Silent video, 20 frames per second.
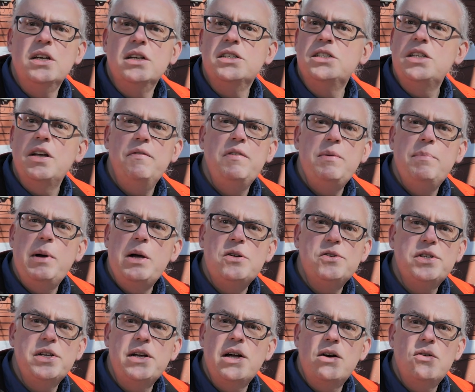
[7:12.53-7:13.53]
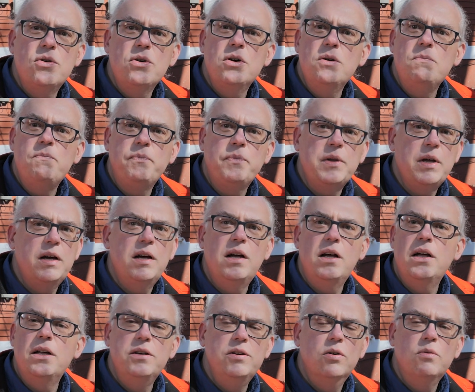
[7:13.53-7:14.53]
70 miles an hour,
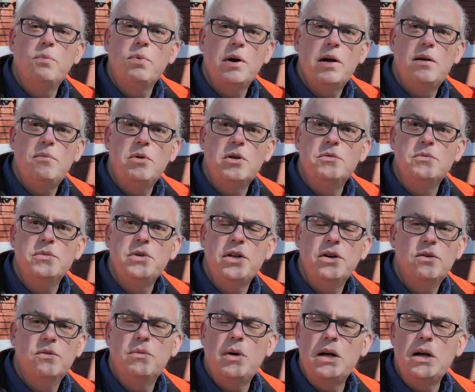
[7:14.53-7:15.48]
uh, no problem, you know,